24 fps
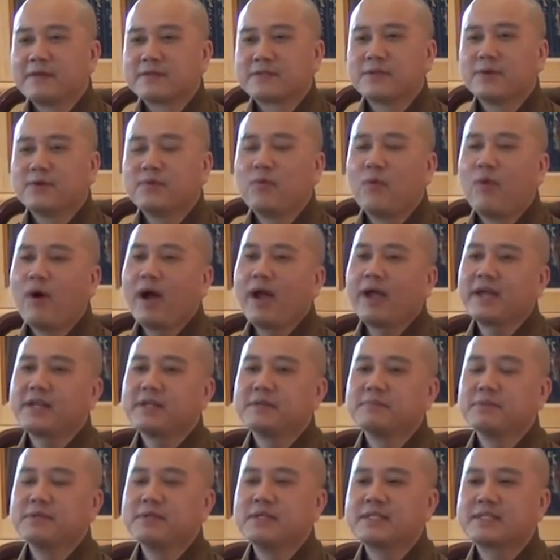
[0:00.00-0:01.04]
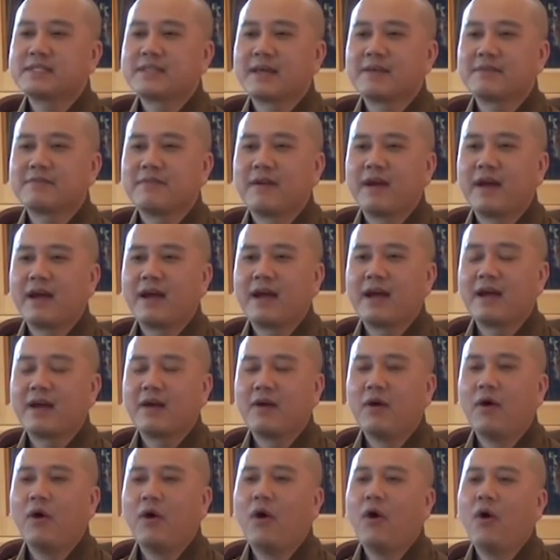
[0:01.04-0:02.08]
So why the
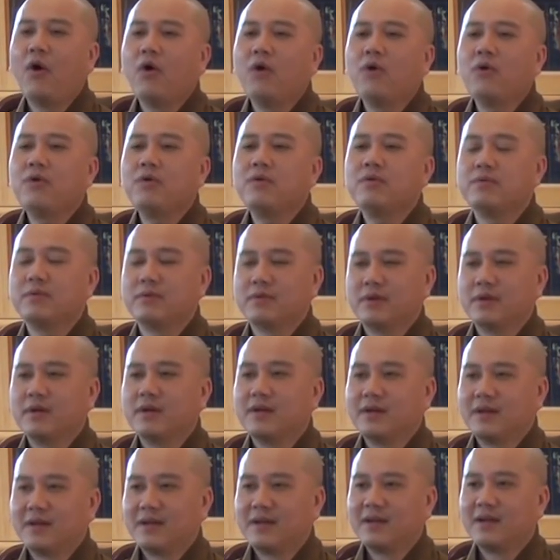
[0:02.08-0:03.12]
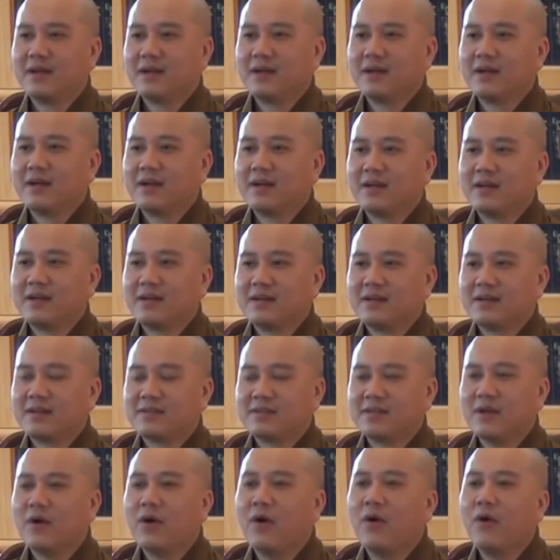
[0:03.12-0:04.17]
Bodhisattva hold
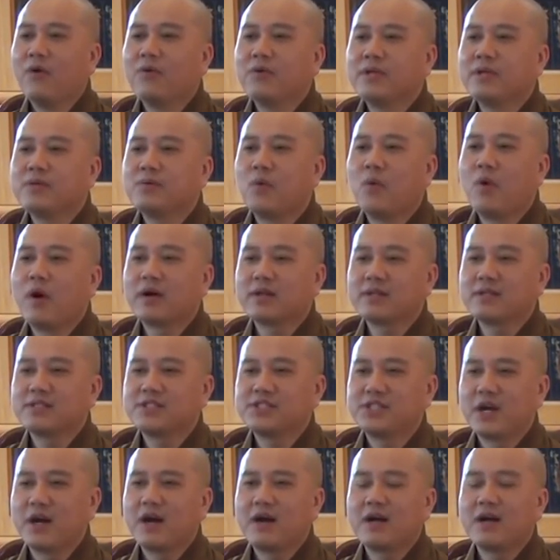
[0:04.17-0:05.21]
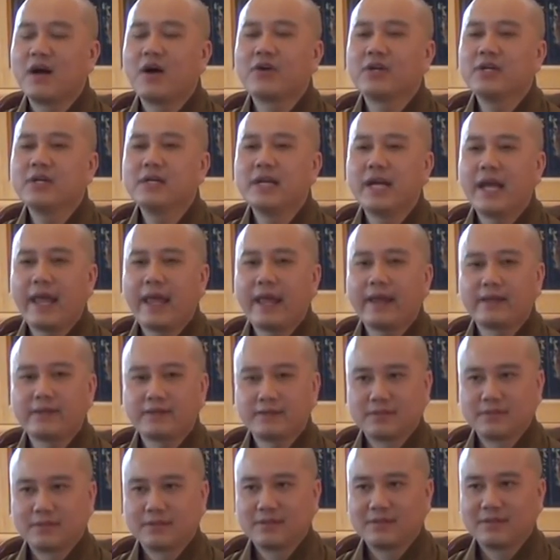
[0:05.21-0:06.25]
the holy water jar on her
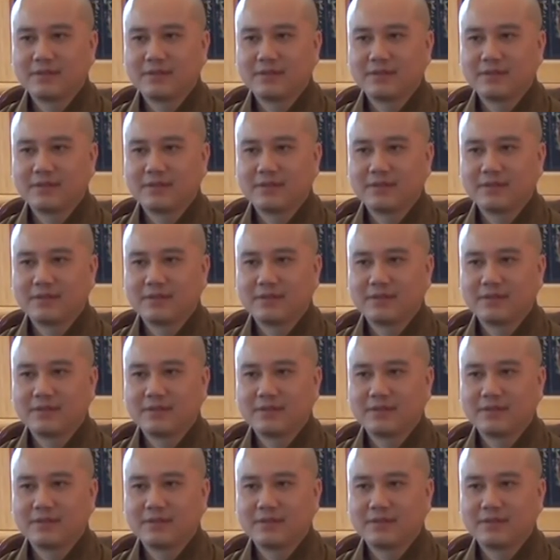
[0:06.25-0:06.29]
hand?